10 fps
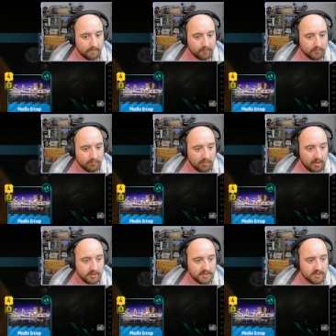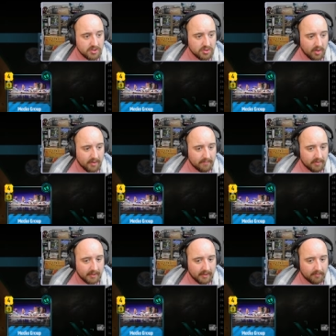Moss is not
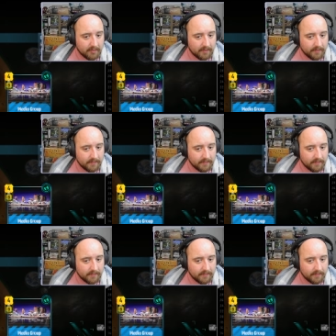playable